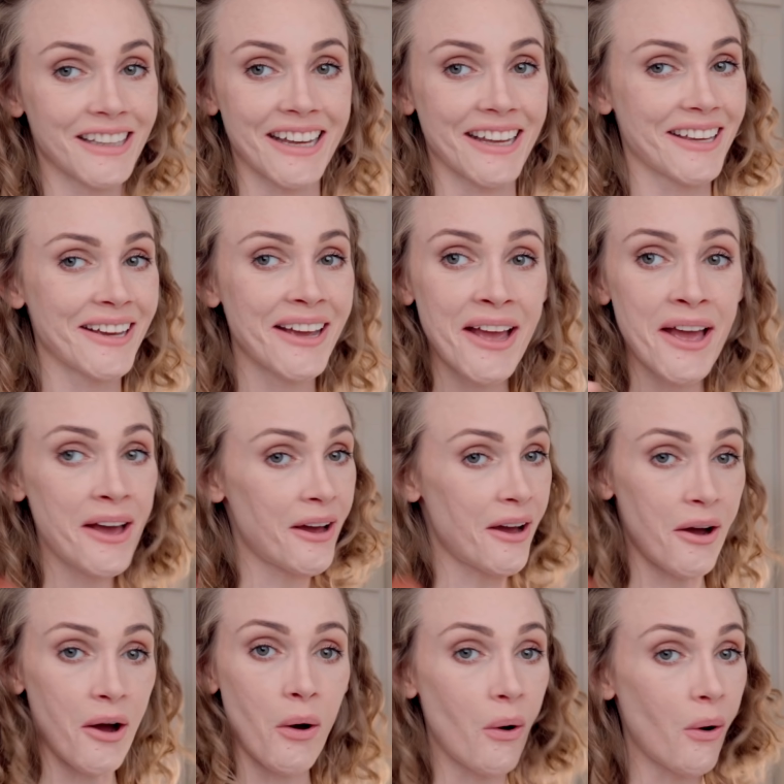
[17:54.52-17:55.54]
like
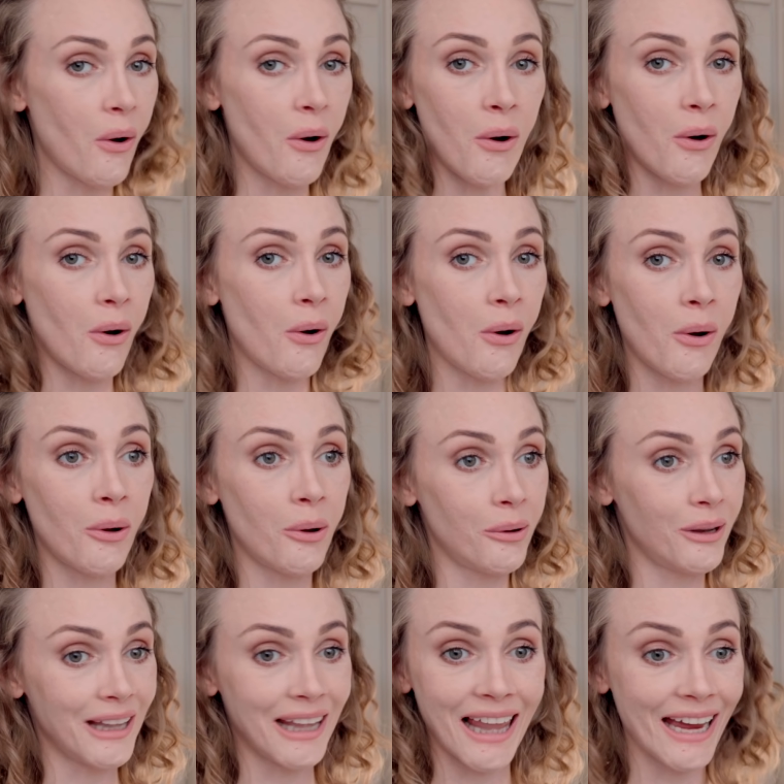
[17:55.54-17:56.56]
a
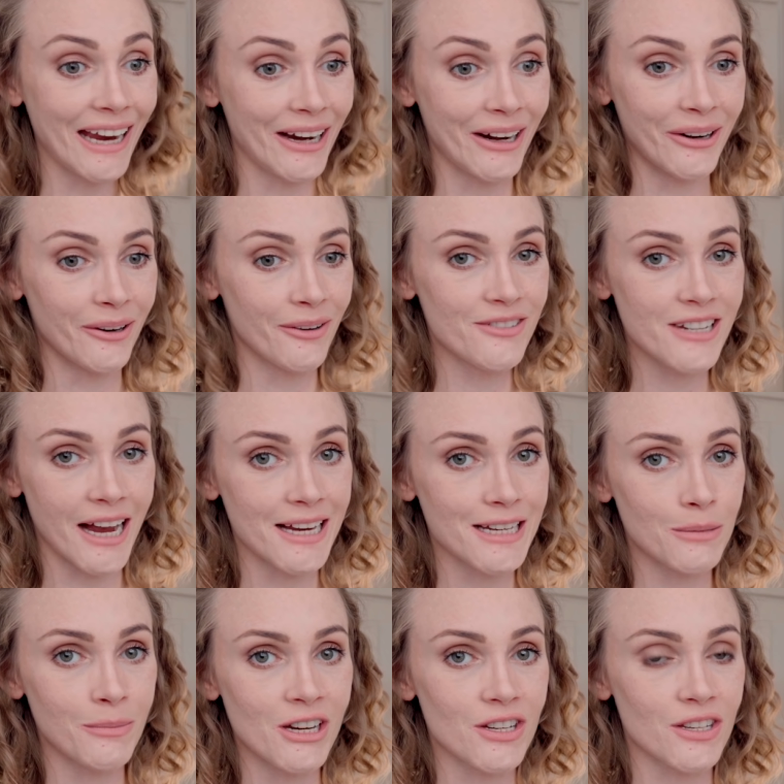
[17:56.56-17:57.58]
whole layer of
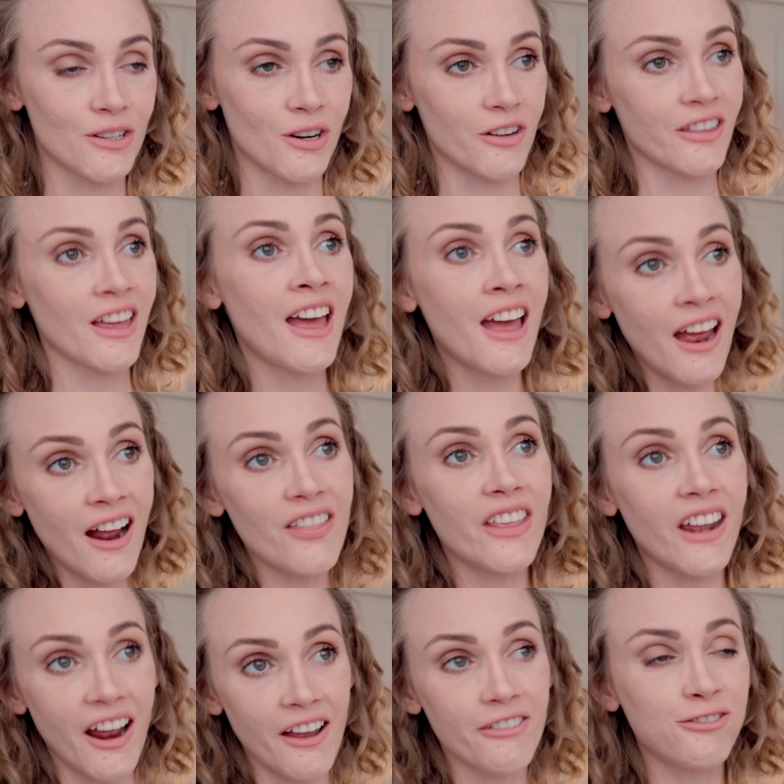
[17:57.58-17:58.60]
diatomaceous earth and
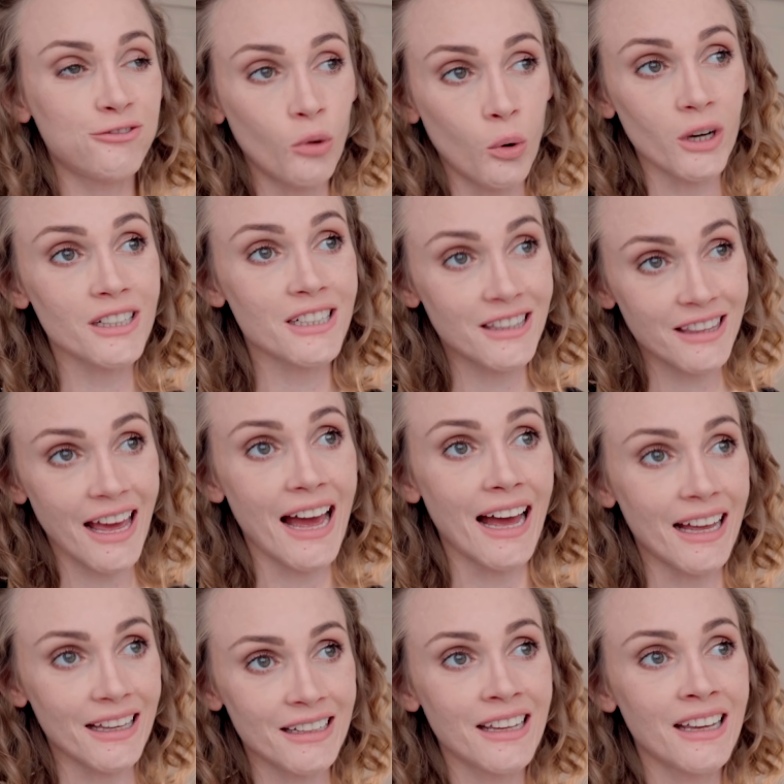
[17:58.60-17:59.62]
then I forked
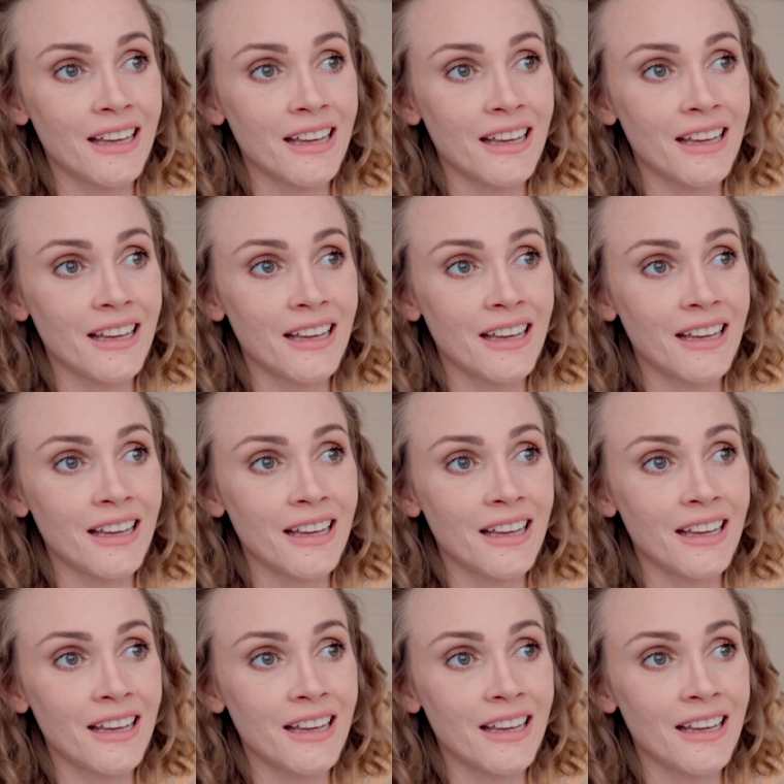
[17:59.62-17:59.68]
that.